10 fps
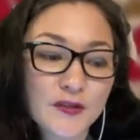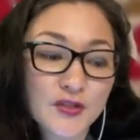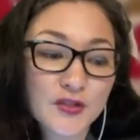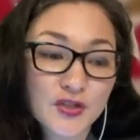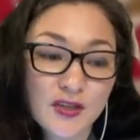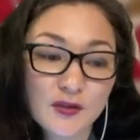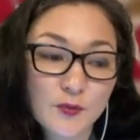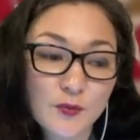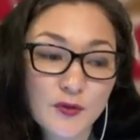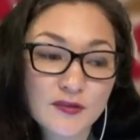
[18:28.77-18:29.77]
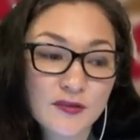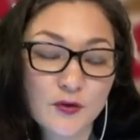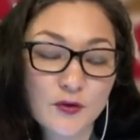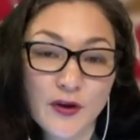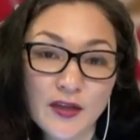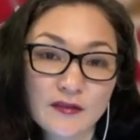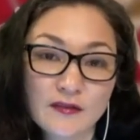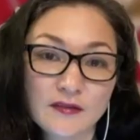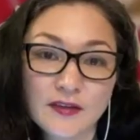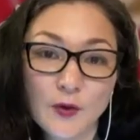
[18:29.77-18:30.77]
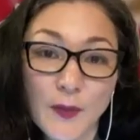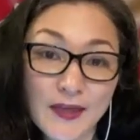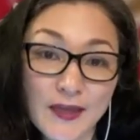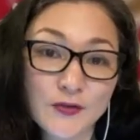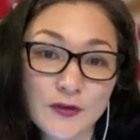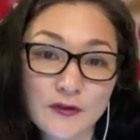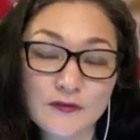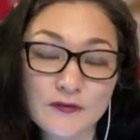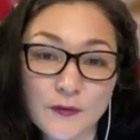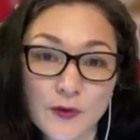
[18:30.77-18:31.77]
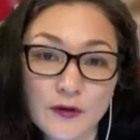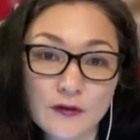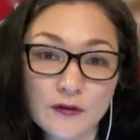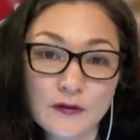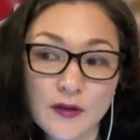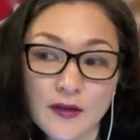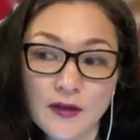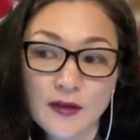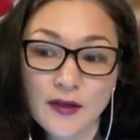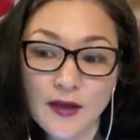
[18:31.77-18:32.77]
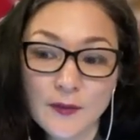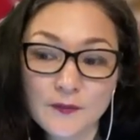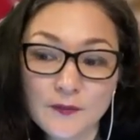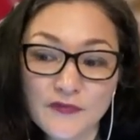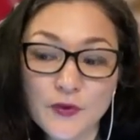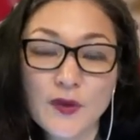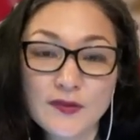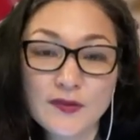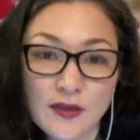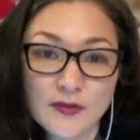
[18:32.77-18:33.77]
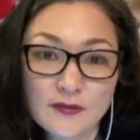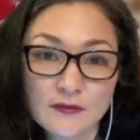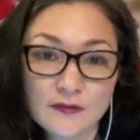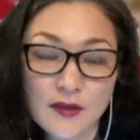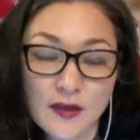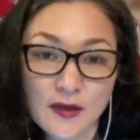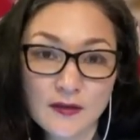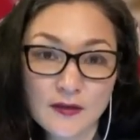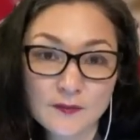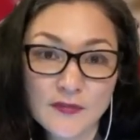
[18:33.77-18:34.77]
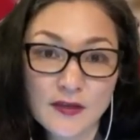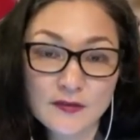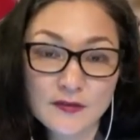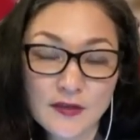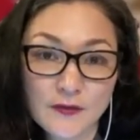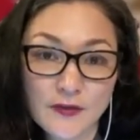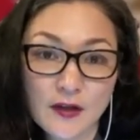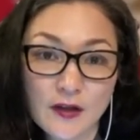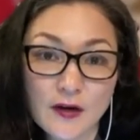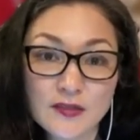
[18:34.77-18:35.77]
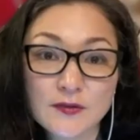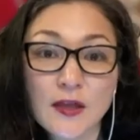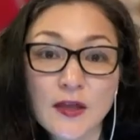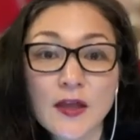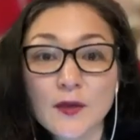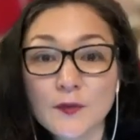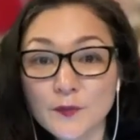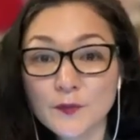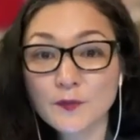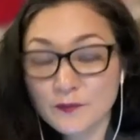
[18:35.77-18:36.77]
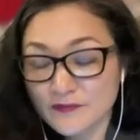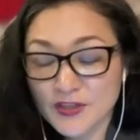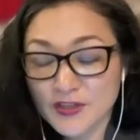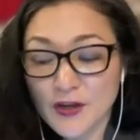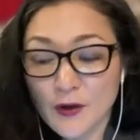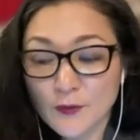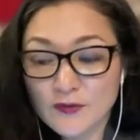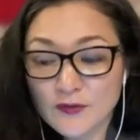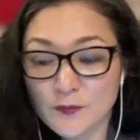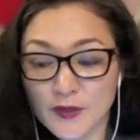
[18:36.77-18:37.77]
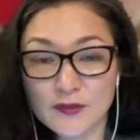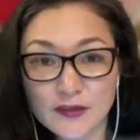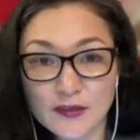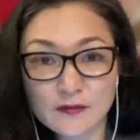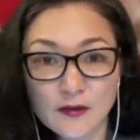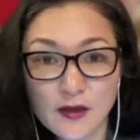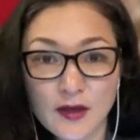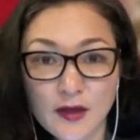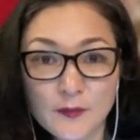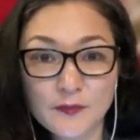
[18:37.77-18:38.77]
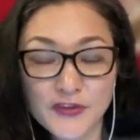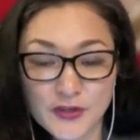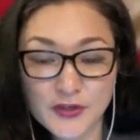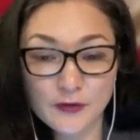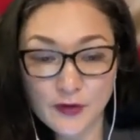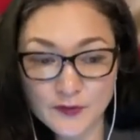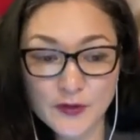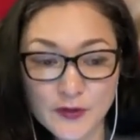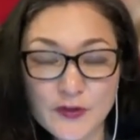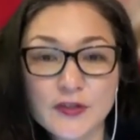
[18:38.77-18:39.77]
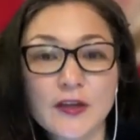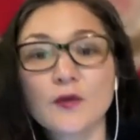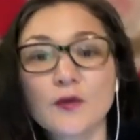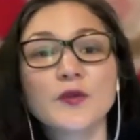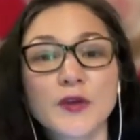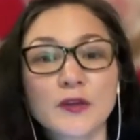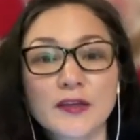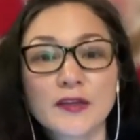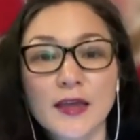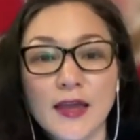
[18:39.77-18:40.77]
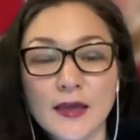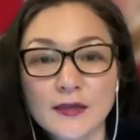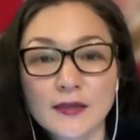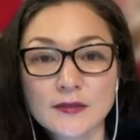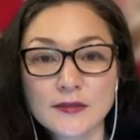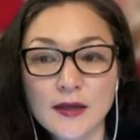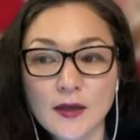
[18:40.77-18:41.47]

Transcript: she was a great, patron for the Westhaven Center for the Arts. She owned the building. She and her husband originally owned the building, and,